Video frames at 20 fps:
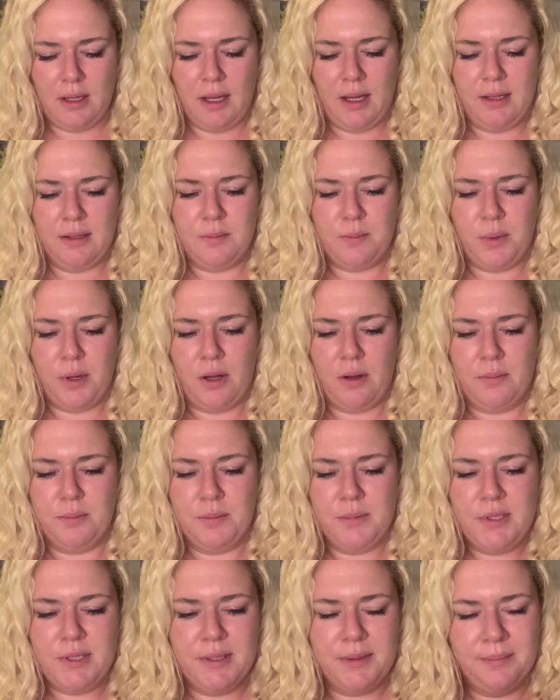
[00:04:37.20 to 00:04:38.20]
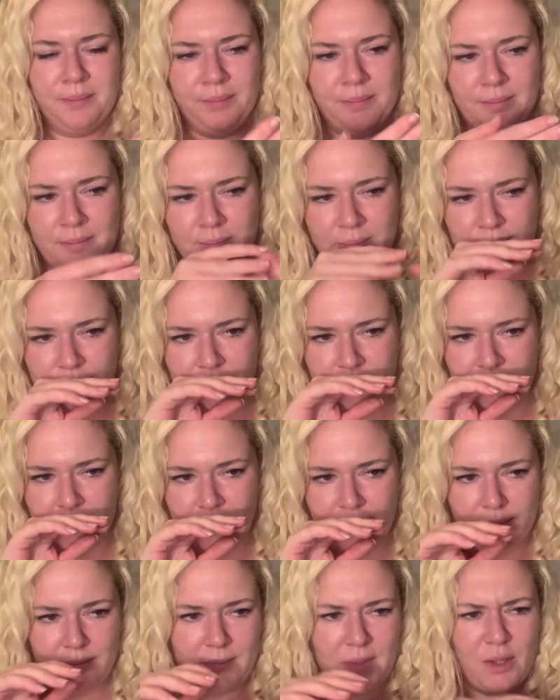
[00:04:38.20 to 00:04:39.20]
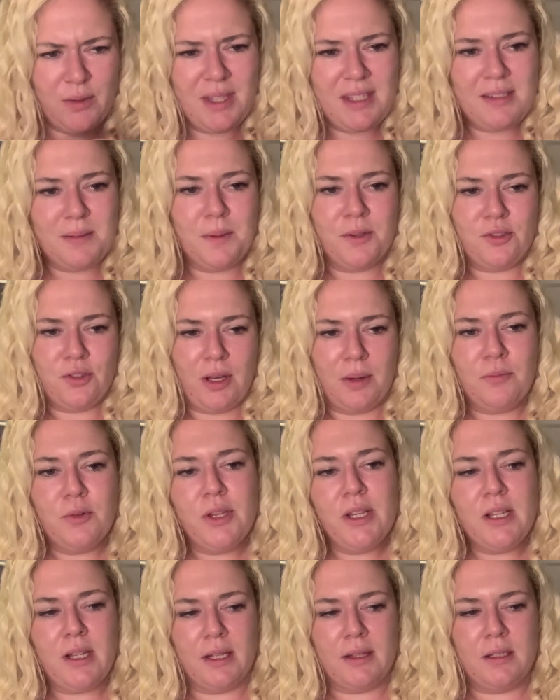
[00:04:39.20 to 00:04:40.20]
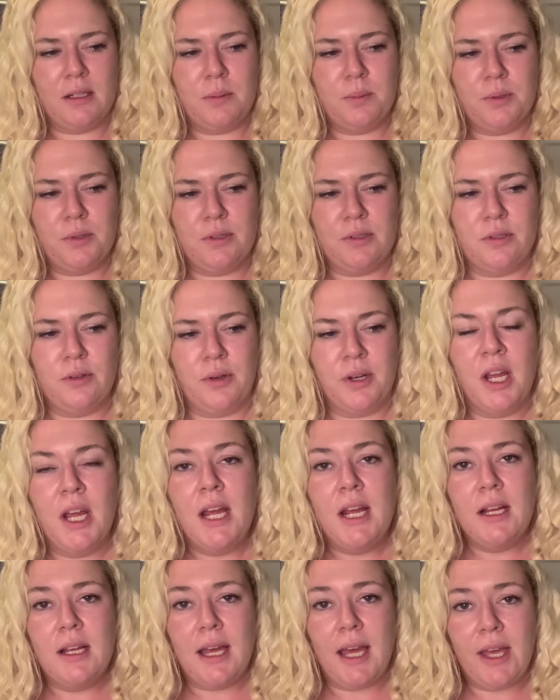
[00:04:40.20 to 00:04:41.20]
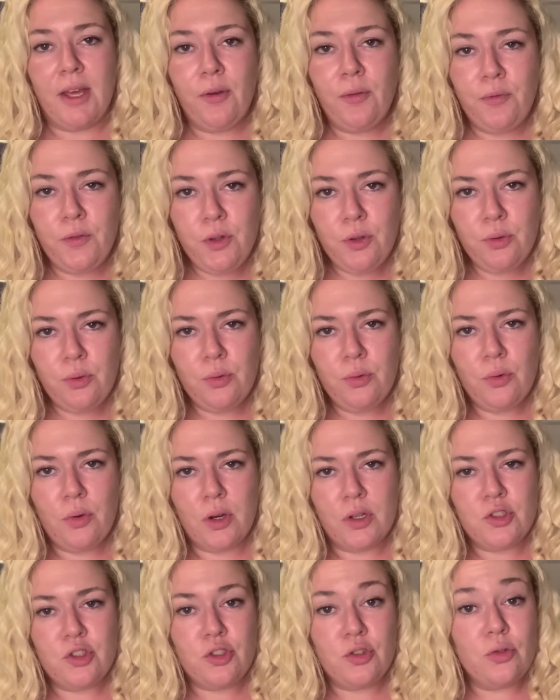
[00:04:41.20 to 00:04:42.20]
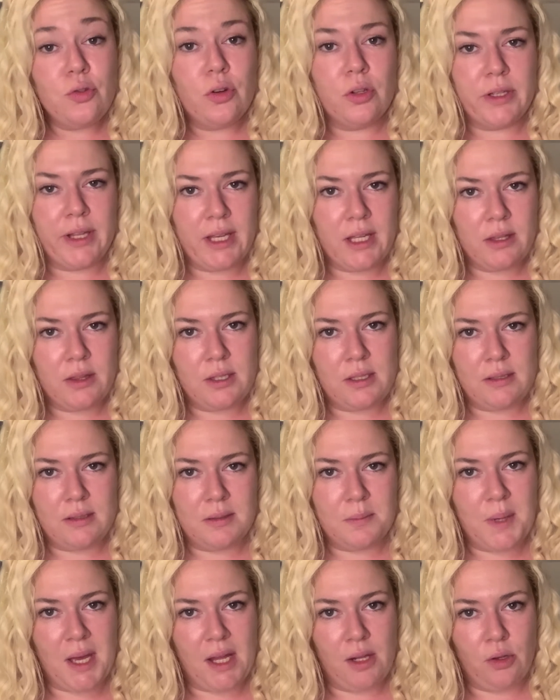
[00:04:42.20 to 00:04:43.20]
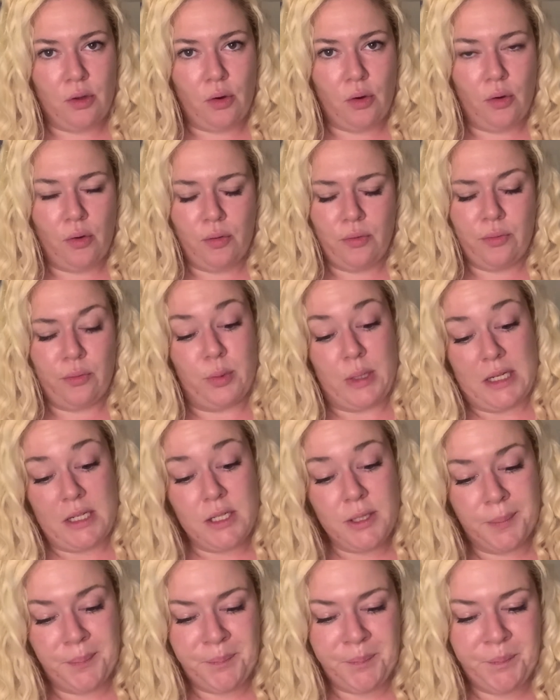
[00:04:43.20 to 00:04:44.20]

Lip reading: hand balms. Oh, that smells, I'm really glad that I put this on. If you do not like the smell of weed,